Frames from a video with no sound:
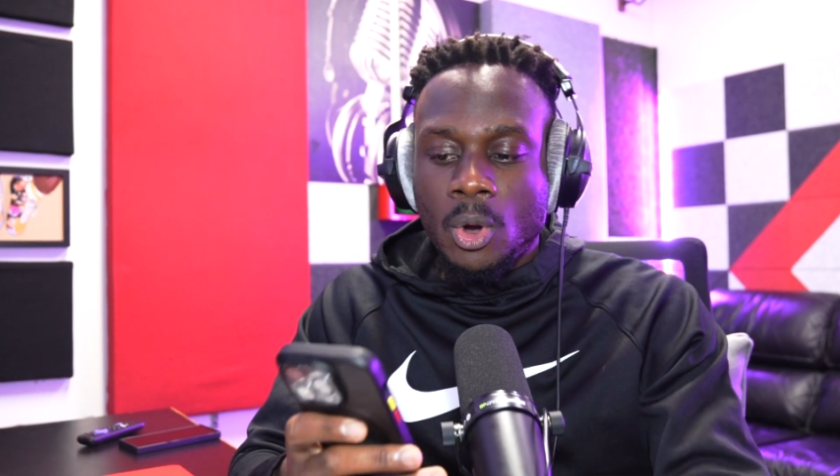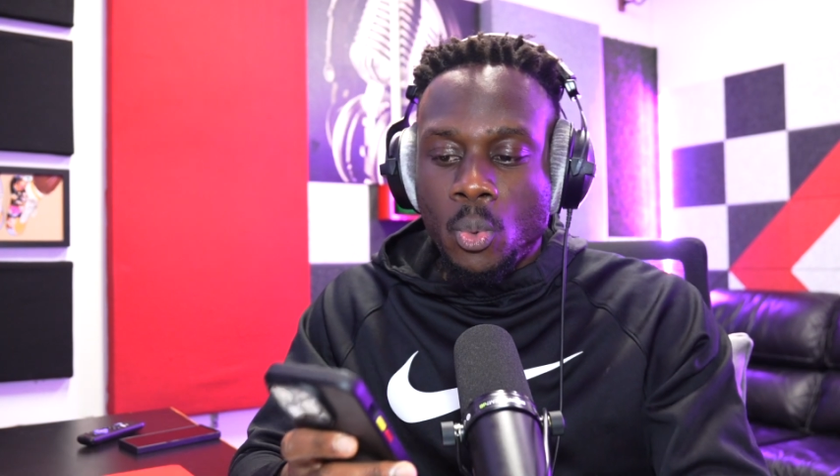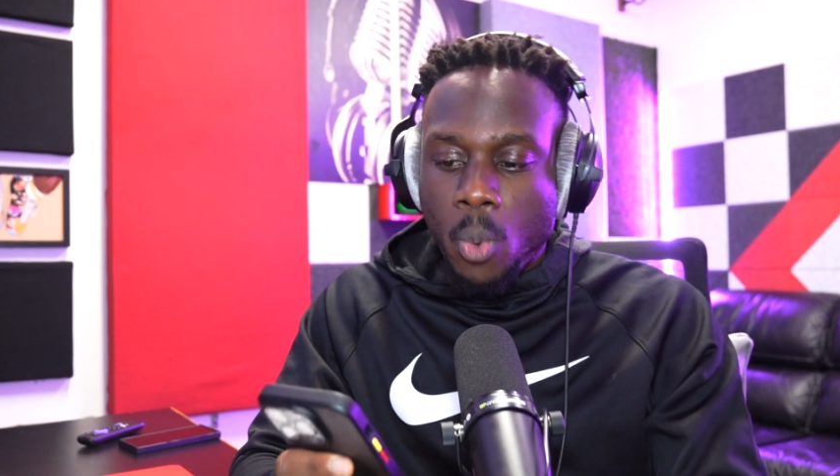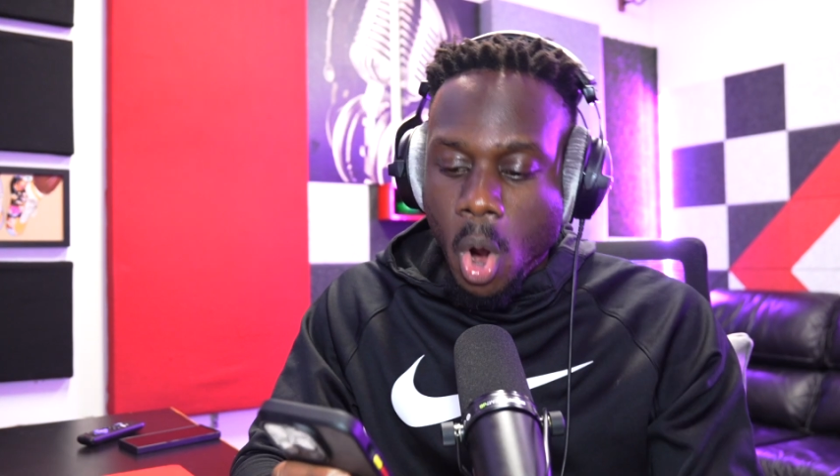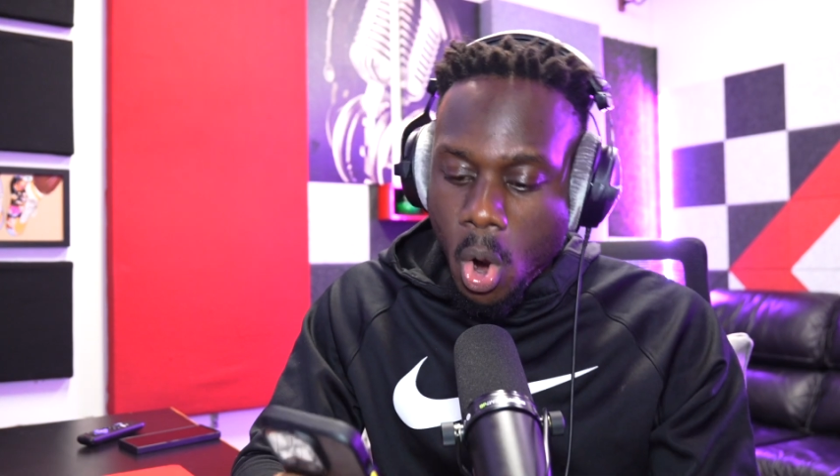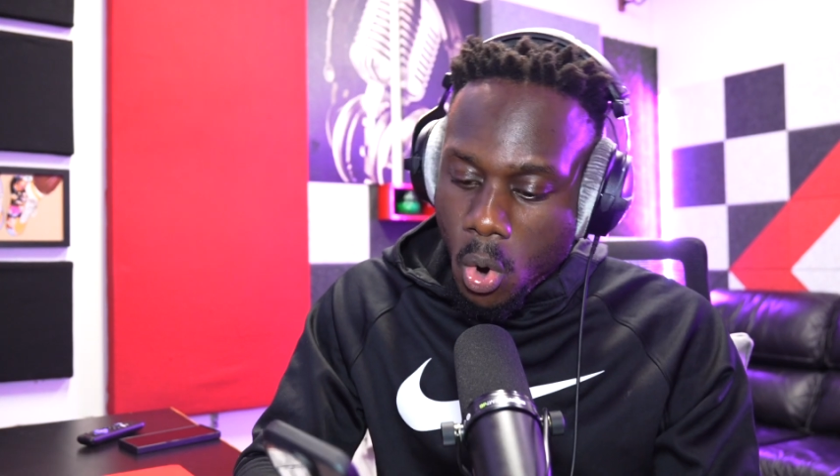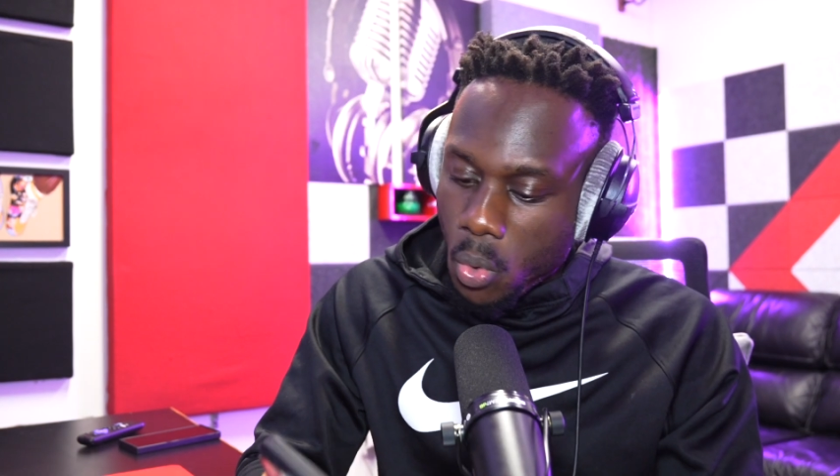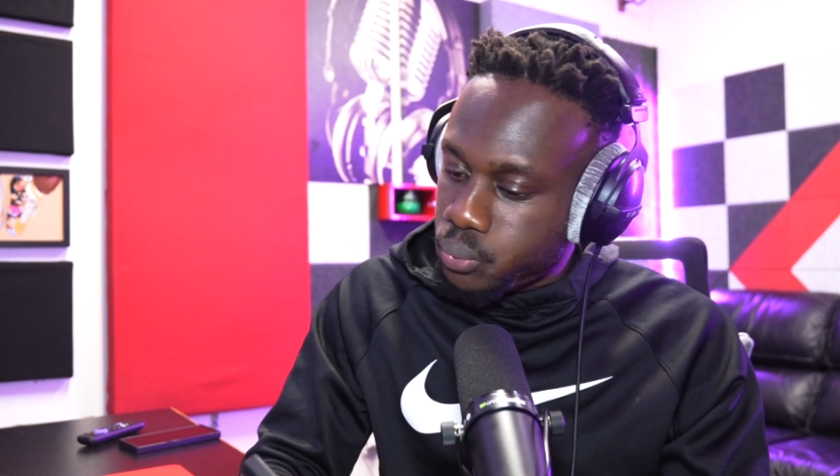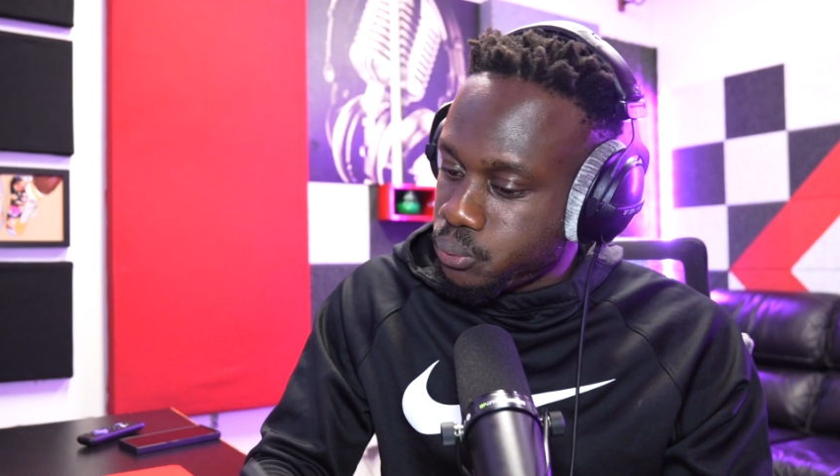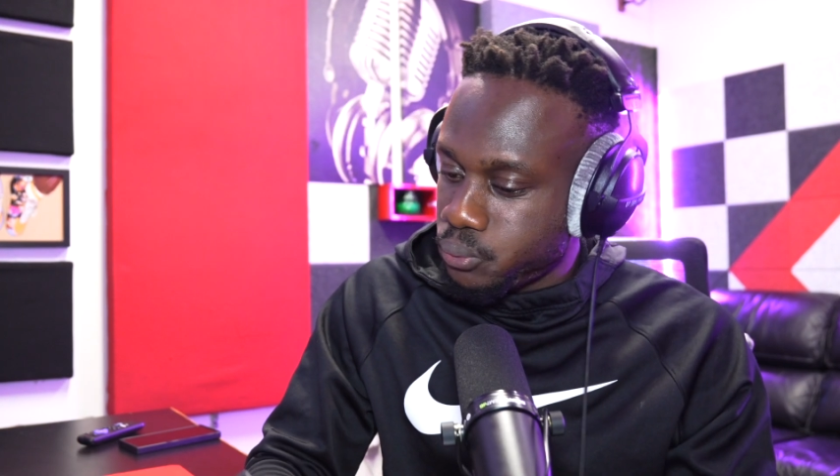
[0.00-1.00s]

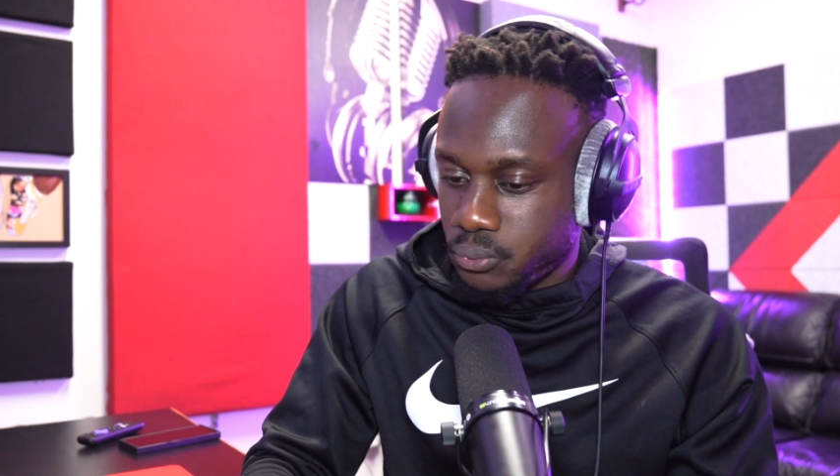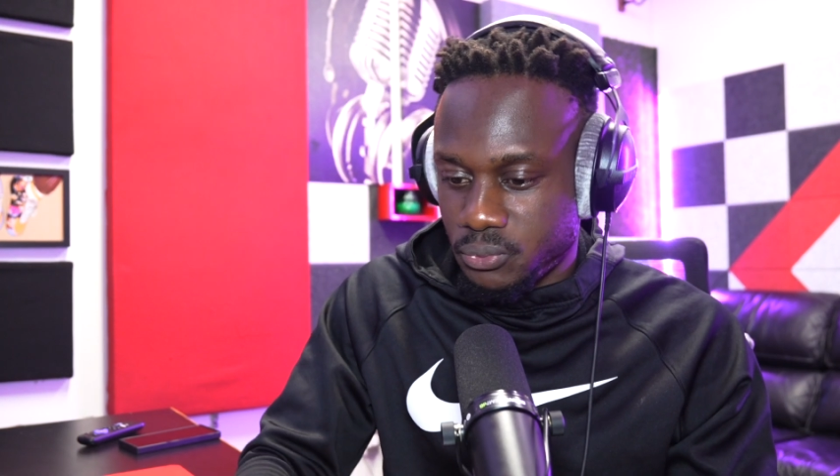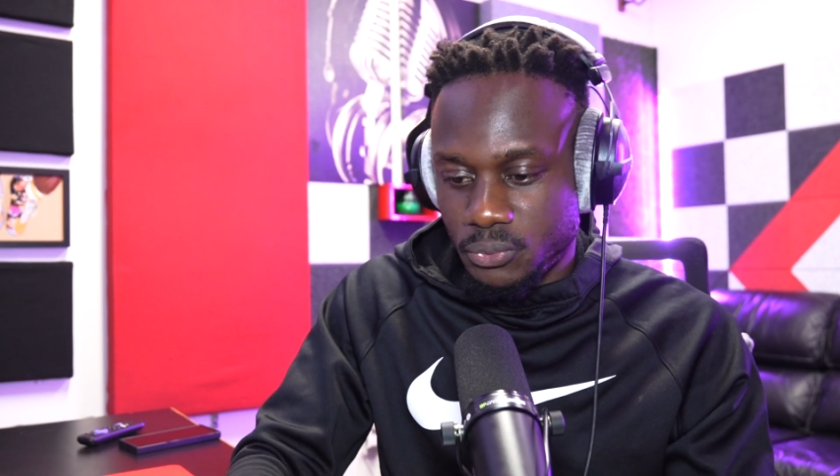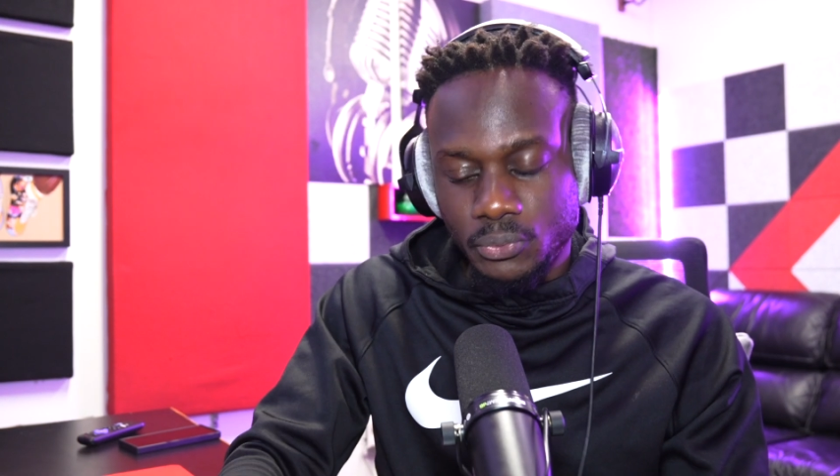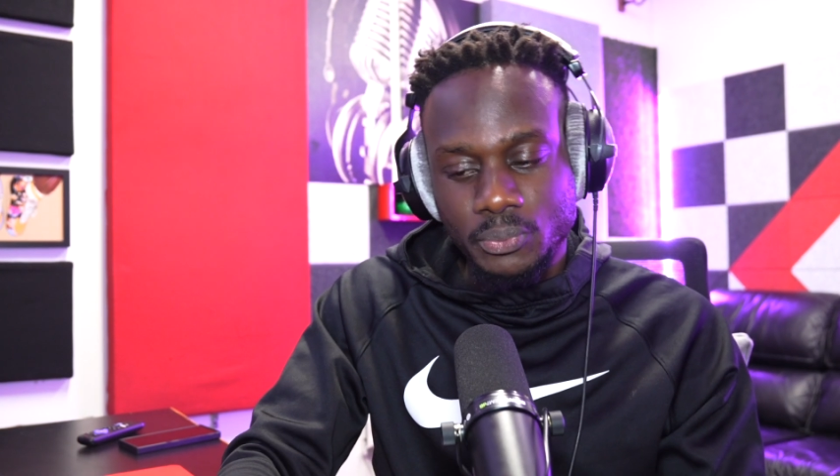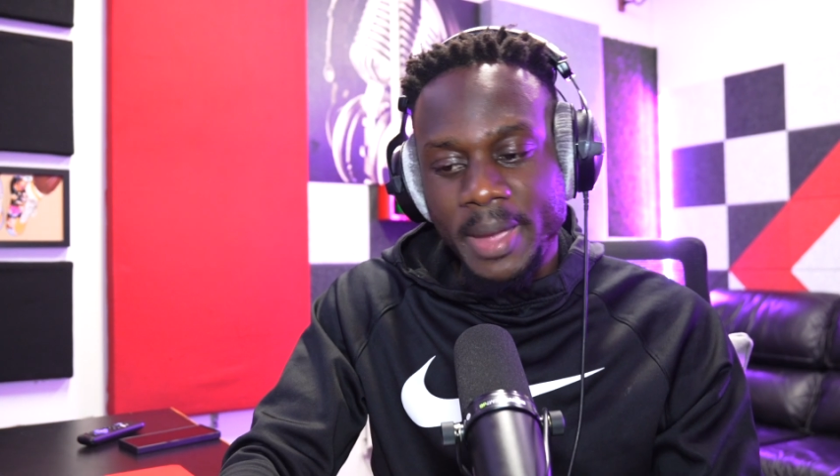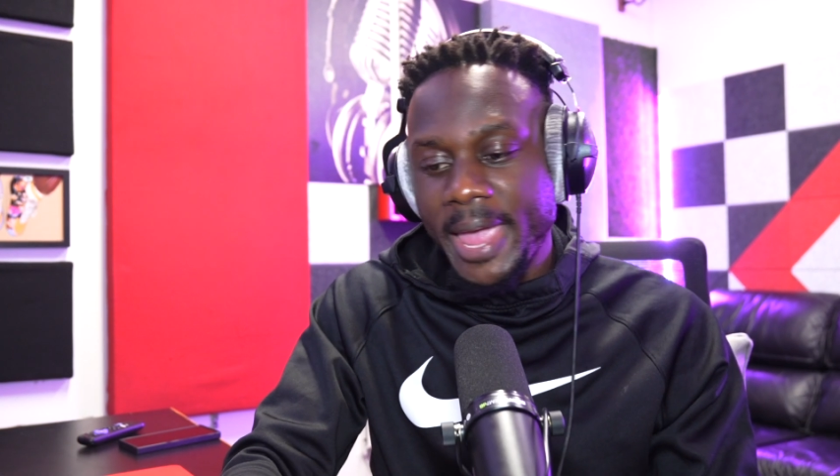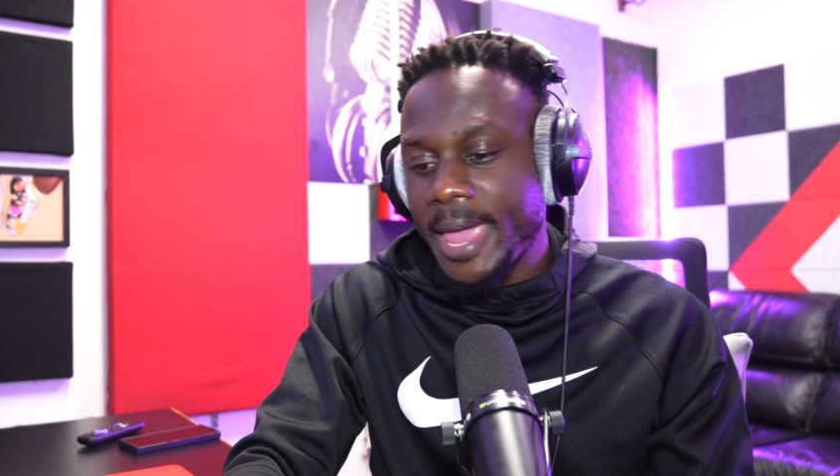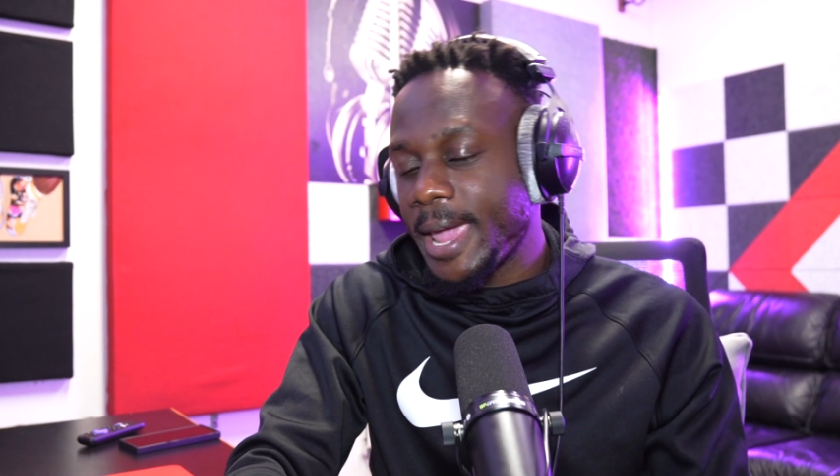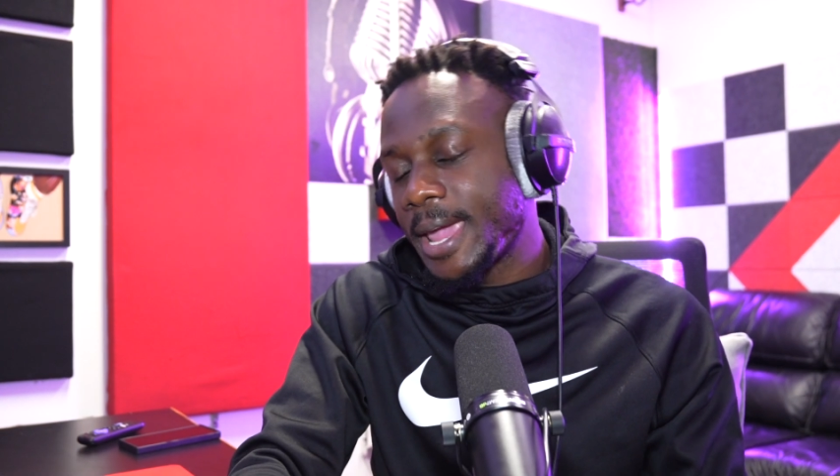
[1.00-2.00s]
Woo!
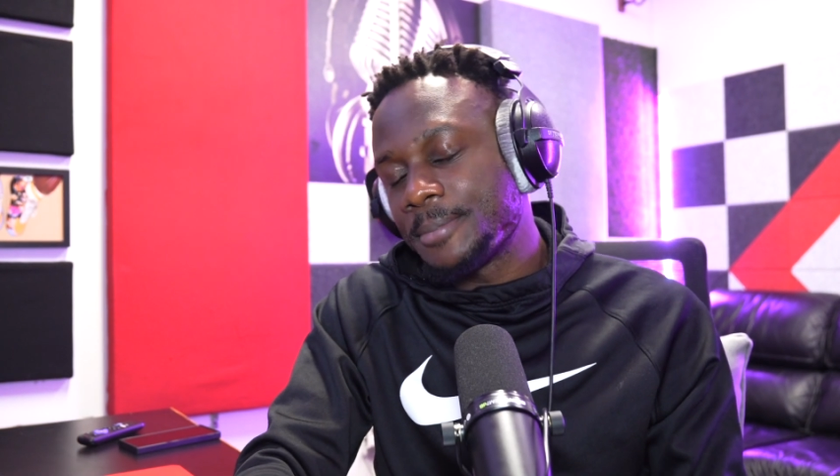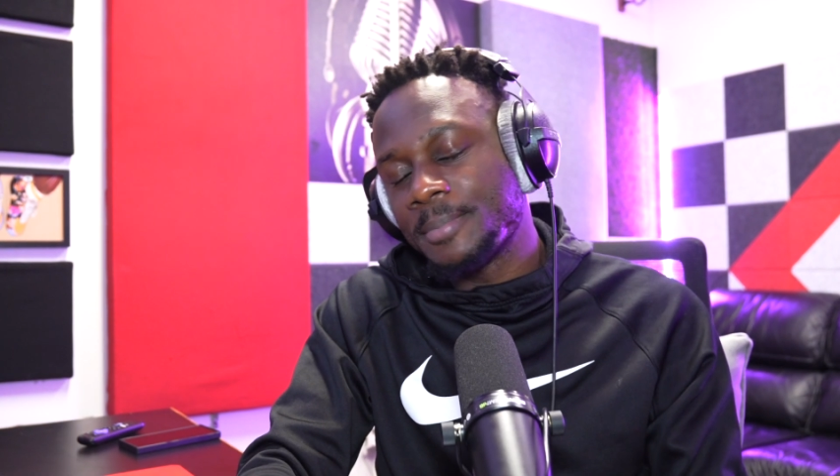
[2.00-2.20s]
Man,